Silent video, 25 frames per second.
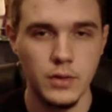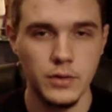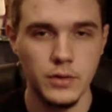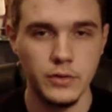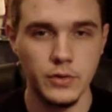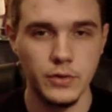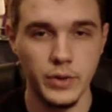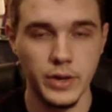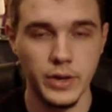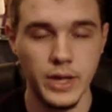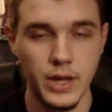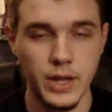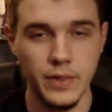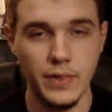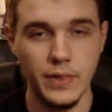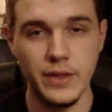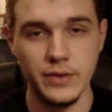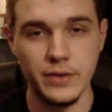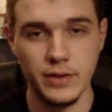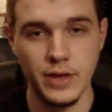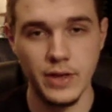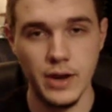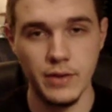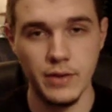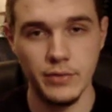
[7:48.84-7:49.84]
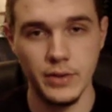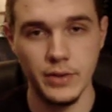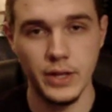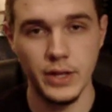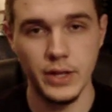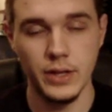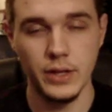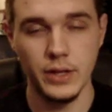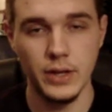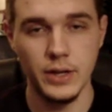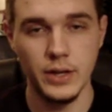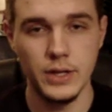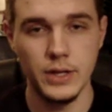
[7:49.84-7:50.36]
So again, that's kind of
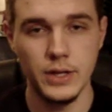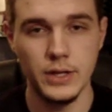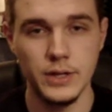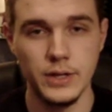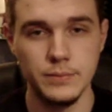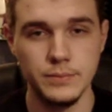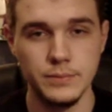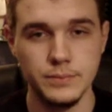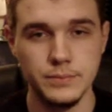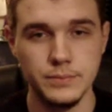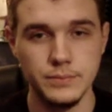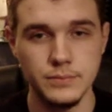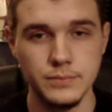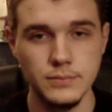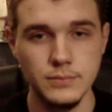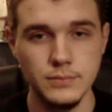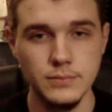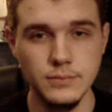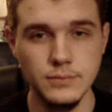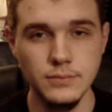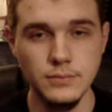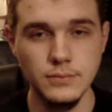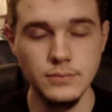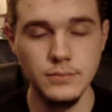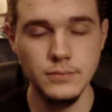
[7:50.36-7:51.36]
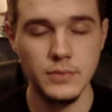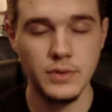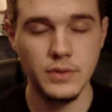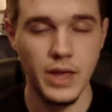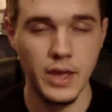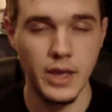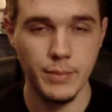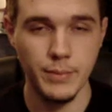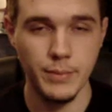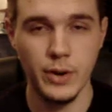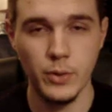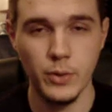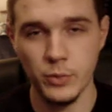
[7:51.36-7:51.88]
a
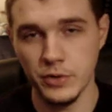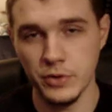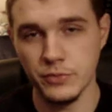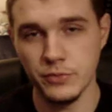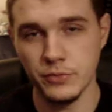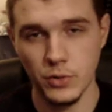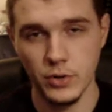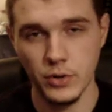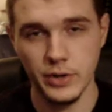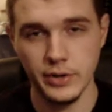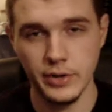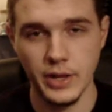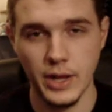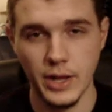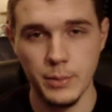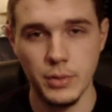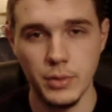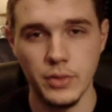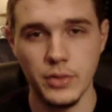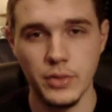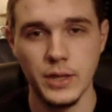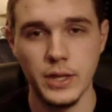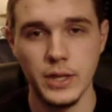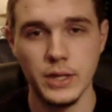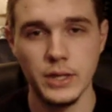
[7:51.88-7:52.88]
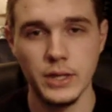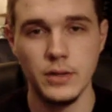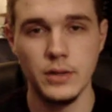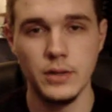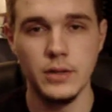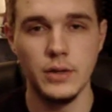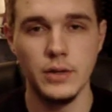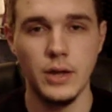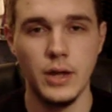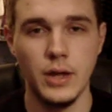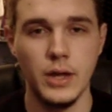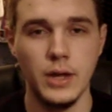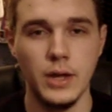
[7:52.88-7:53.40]
take my word for it type of thing,
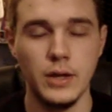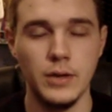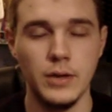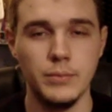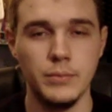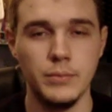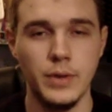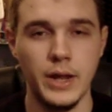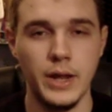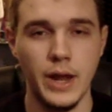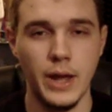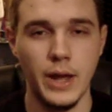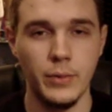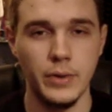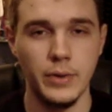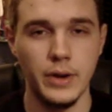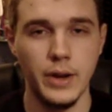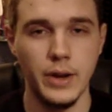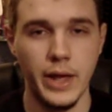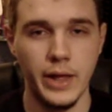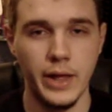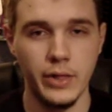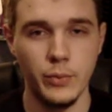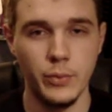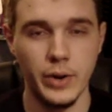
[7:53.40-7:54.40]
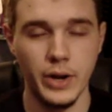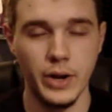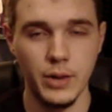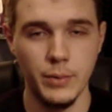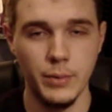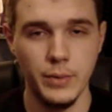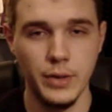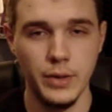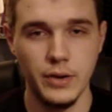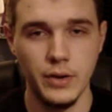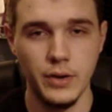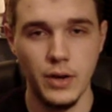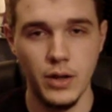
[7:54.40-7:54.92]
and I would highly
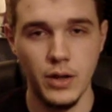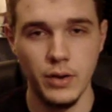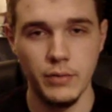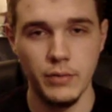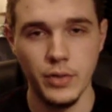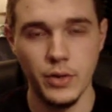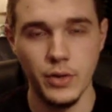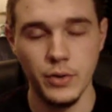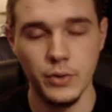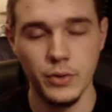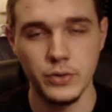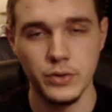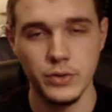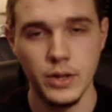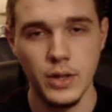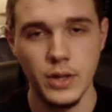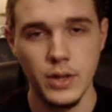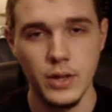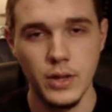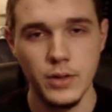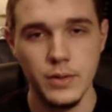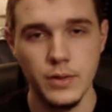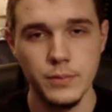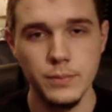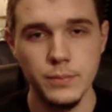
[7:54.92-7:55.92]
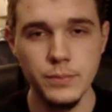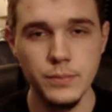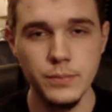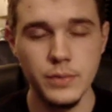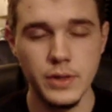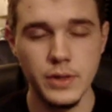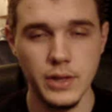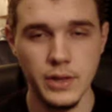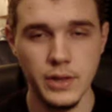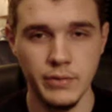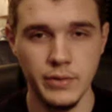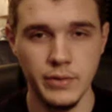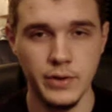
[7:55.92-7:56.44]
recommend all of those,
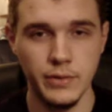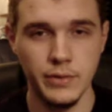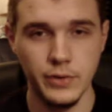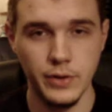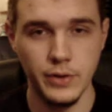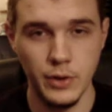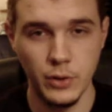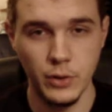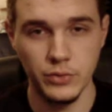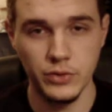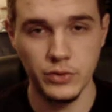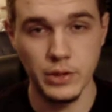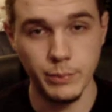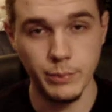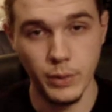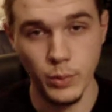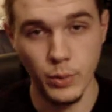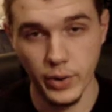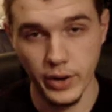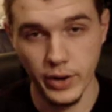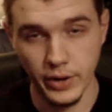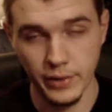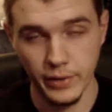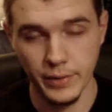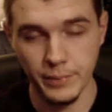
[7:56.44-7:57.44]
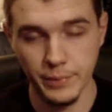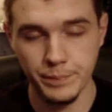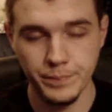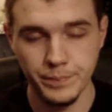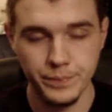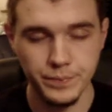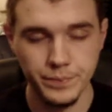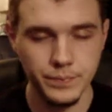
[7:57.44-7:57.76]
even if you don't see me wearing them.